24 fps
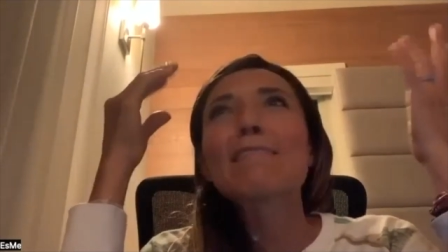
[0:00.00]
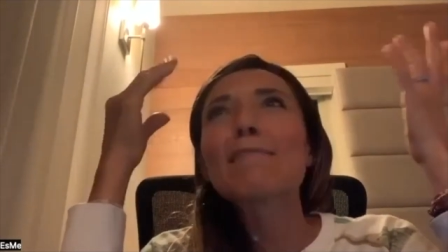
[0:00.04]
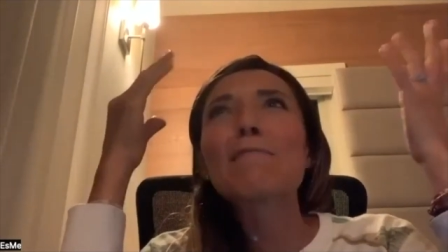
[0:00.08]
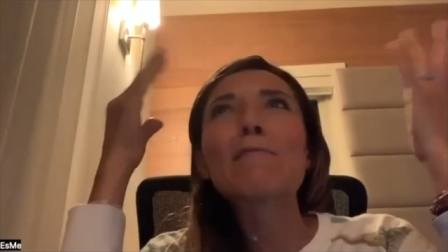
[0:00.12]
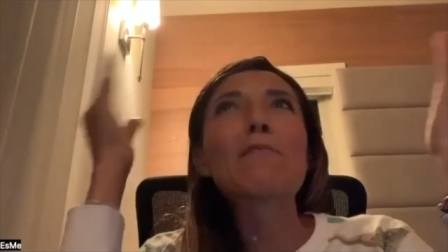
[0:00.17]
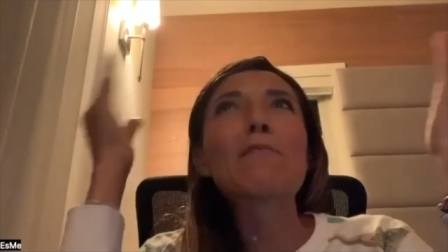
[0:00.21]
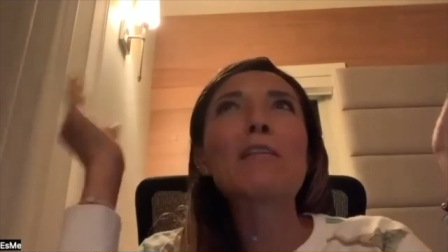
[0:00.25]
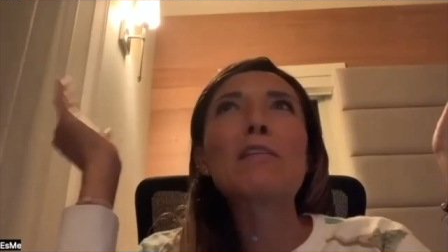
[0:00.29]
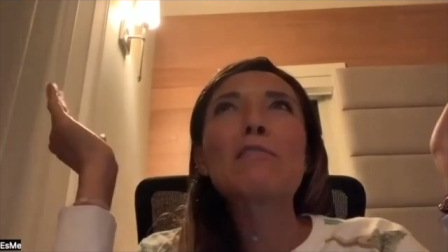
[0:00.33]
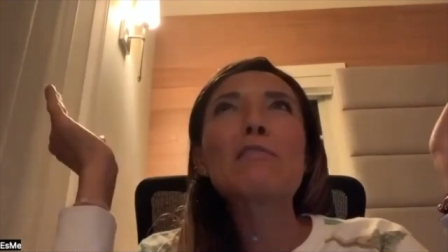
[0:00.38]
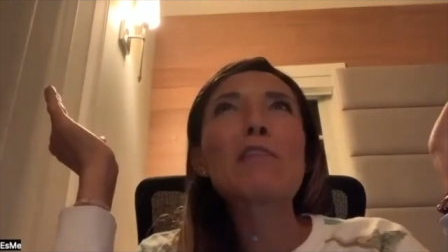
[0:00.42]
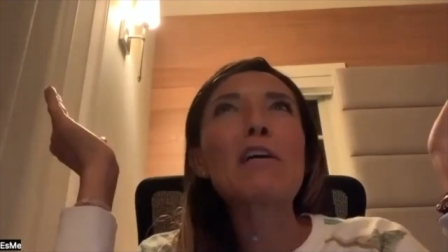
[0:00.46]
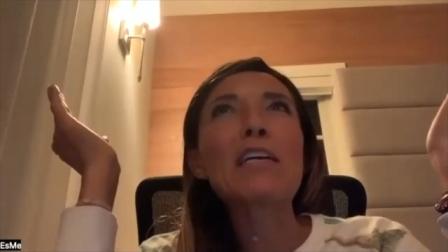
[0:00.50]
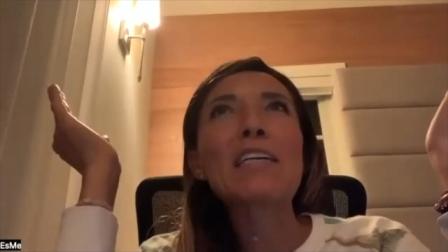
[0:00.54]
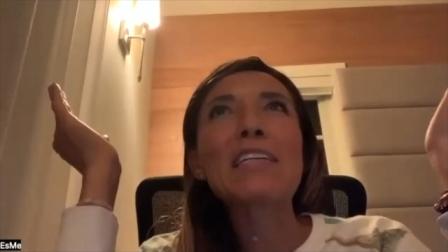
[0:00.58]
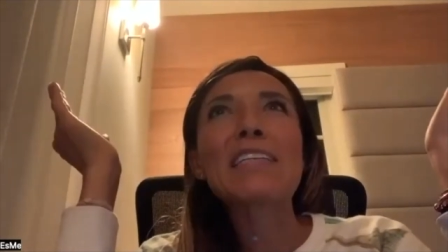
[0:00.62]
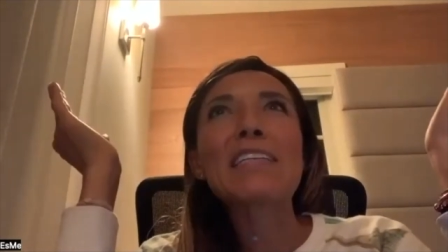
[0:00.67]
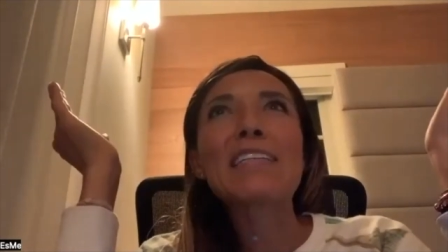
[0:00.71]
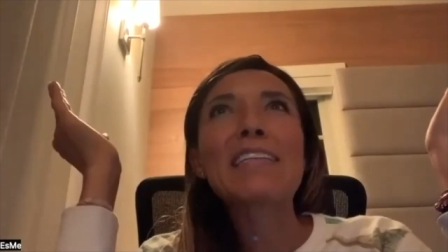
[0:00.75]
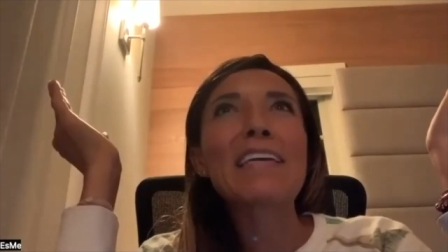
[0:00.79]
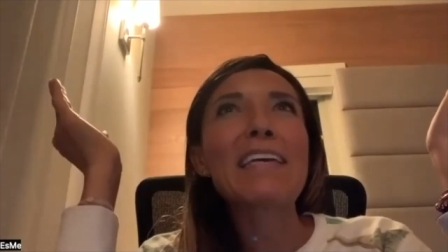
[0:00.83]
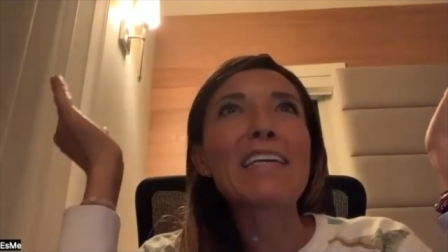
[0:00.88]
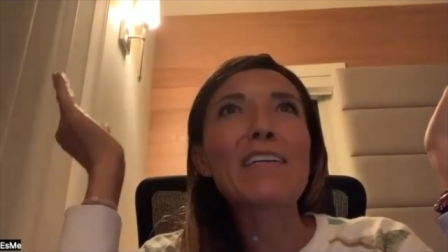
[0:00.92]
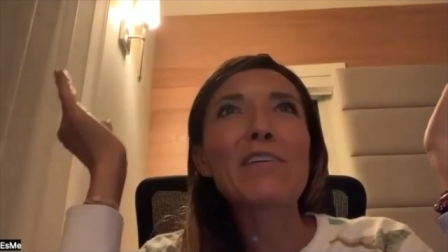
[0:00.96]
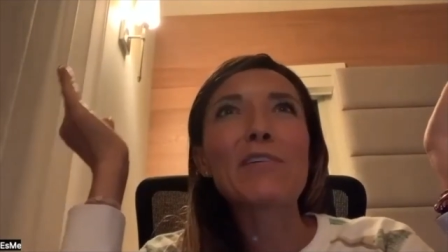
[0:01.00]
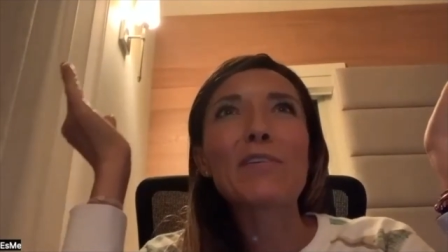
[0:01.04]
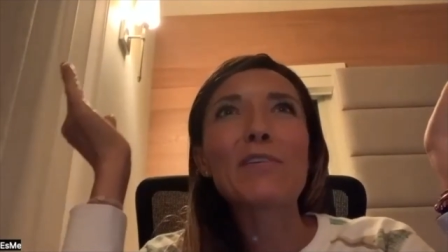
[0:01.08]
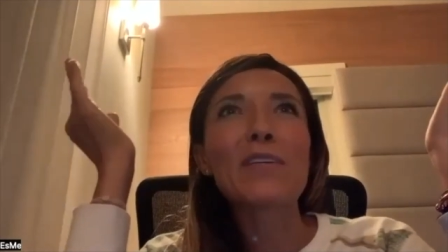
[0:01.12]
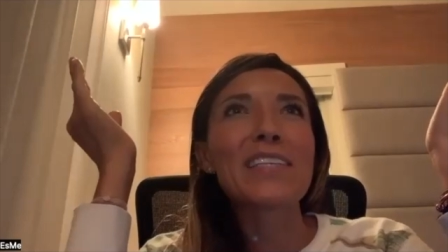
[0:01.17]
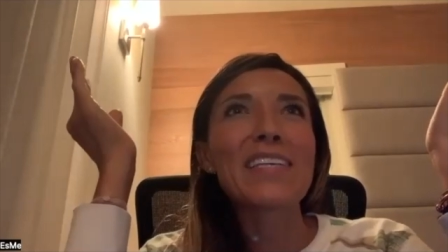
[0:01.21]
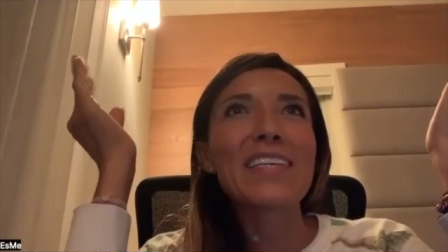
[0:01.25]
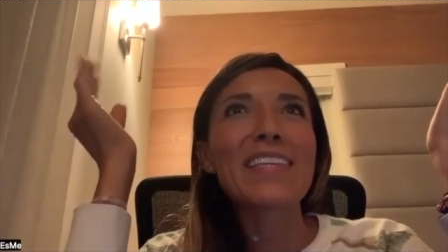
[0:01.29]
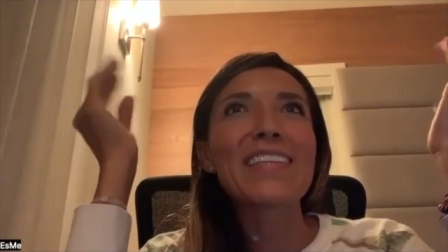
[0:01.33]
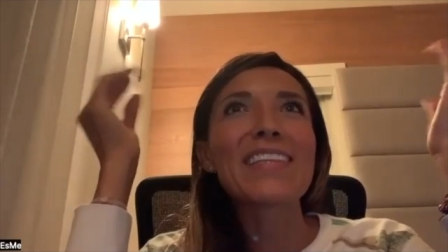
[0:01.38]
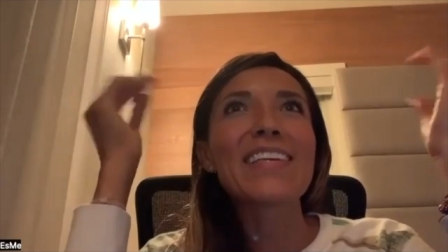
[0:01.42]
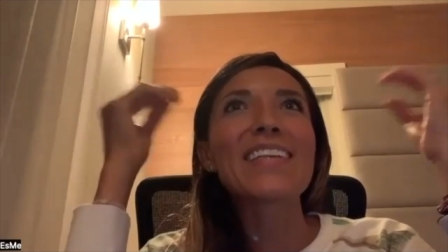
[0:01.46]
the entire day or
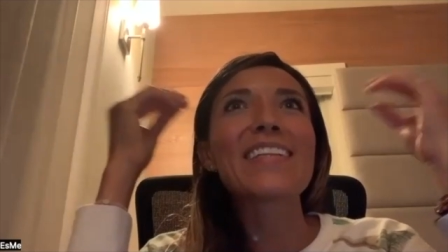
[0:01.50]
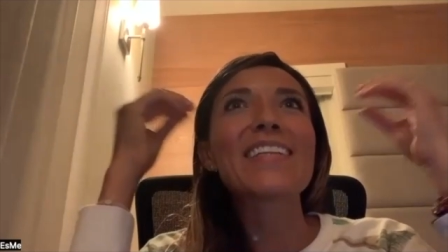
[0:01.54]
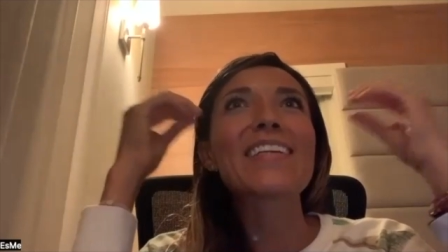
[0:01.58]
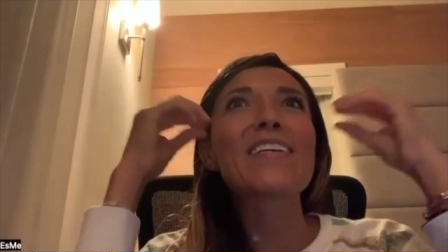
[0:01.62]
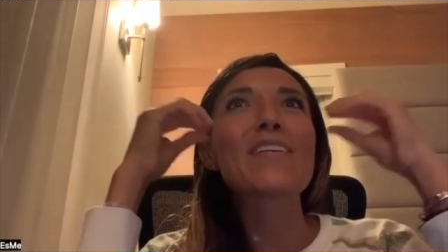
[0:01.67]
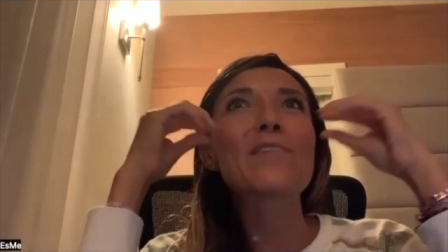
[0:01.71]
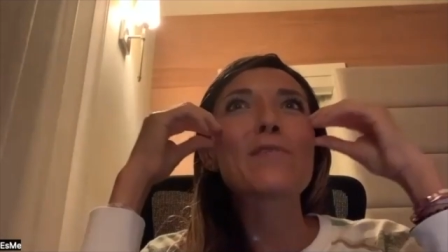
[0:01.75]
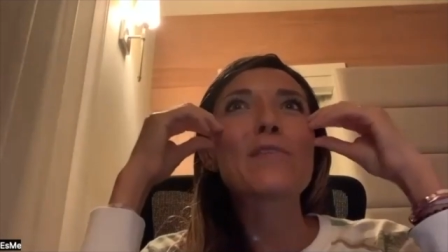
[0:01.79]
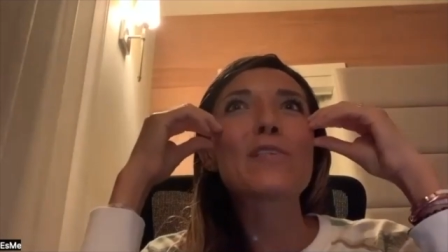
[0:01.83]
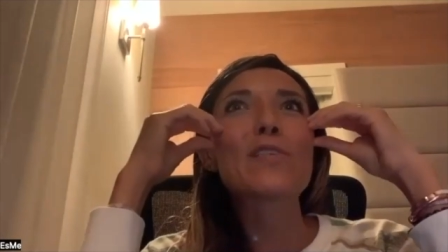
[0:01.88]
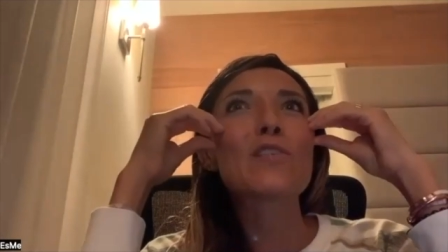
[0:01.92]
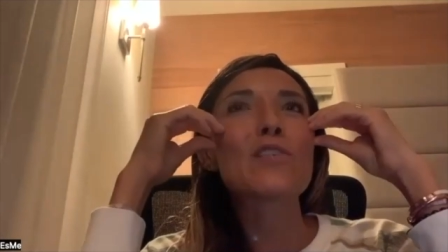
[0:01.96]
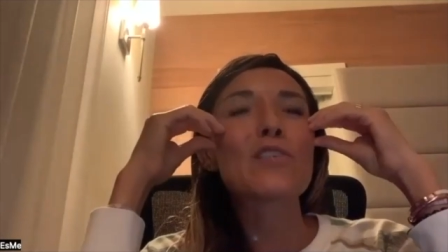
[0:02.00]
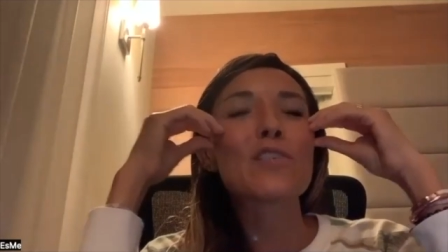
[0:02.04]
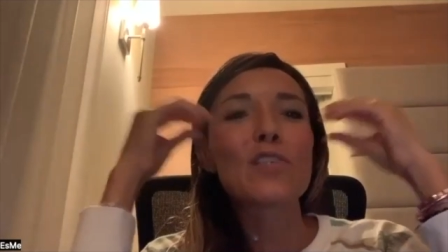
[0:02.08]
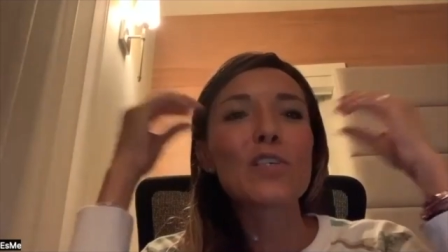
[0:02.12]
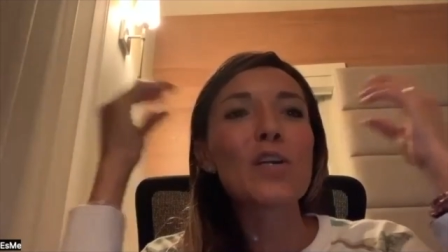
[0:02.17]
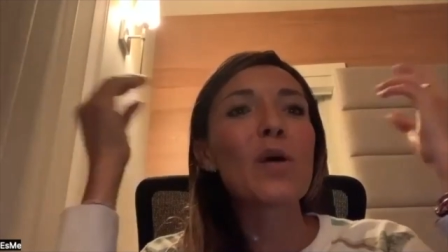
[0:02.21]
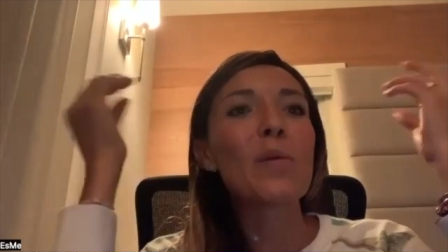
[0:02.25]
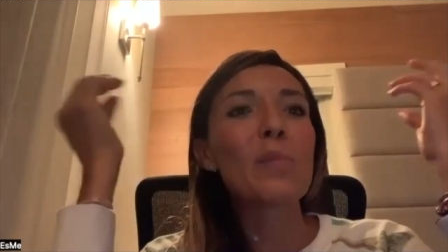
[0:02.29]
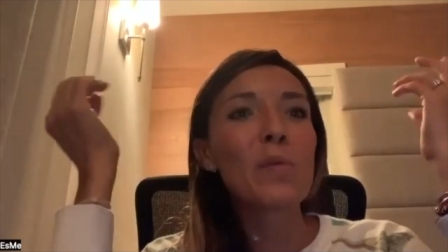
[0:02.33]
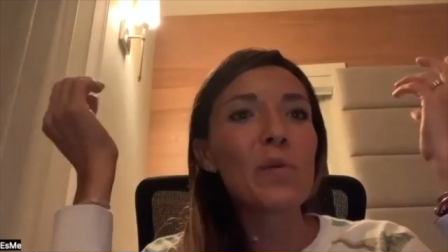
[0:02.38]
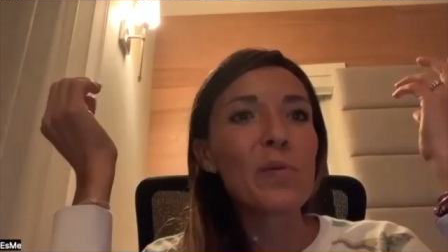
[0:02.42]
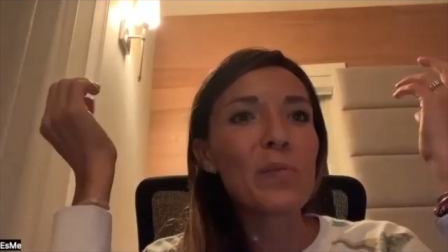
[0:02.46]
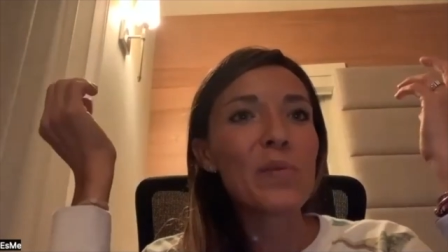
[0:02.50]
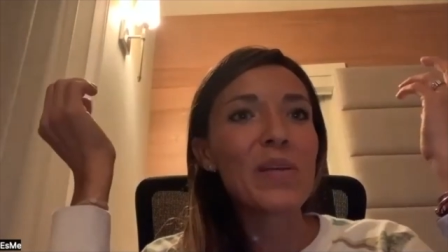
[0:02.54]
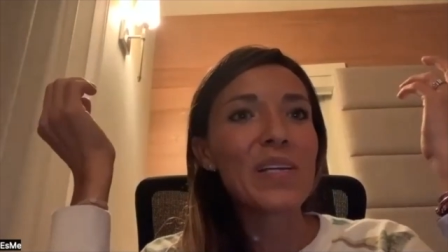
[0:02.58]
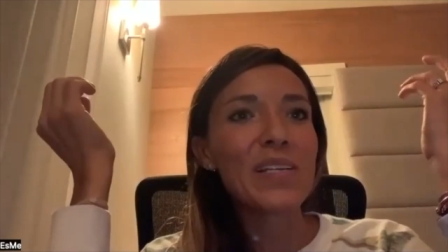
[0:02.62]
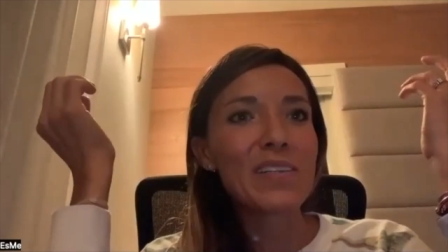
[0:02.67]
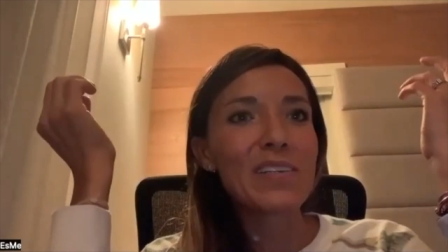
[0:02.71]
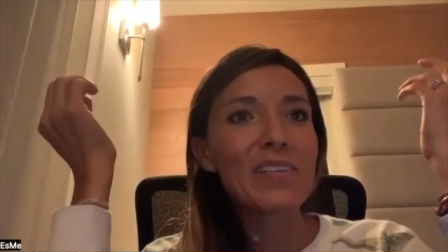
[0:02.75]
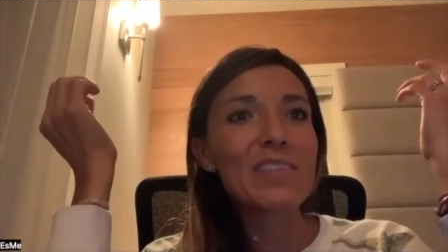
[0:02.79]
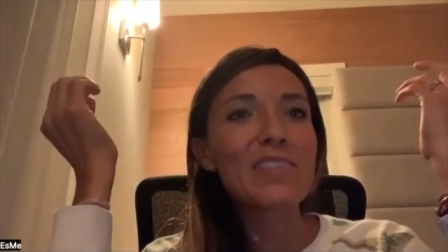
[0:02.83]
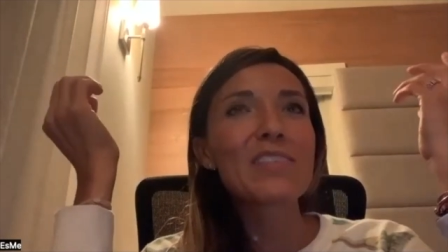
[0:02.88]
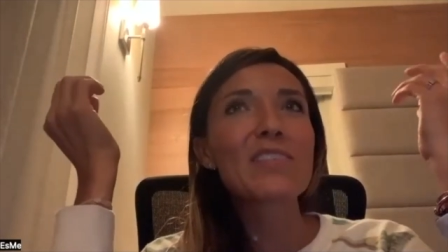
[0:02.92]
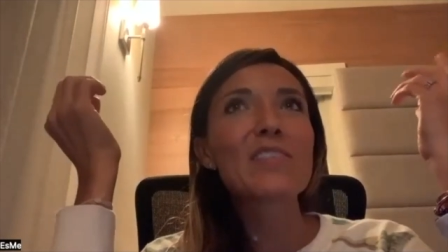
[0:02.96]
anything it was just a couple
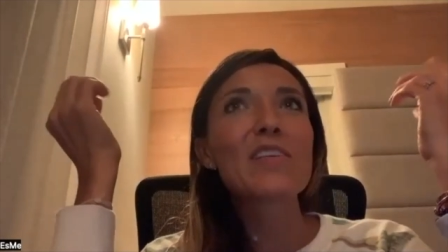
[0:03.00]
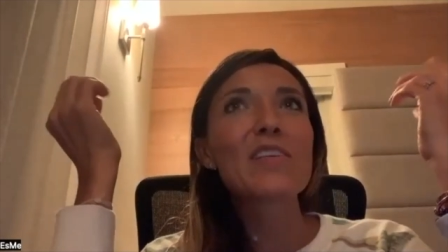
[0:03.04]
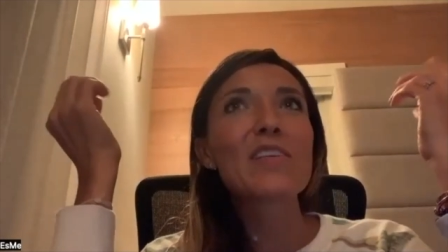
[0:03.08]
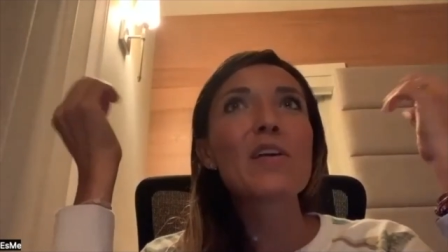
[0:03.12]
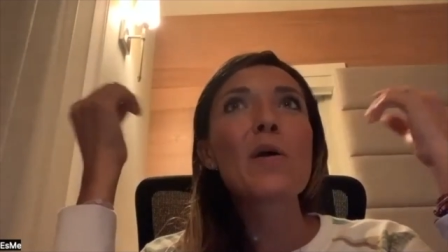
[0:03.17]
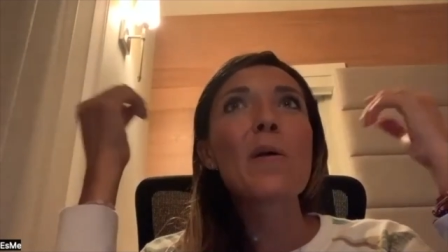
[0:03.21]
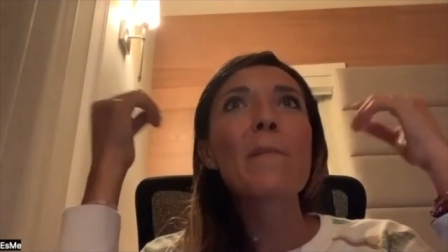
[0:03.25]
minutes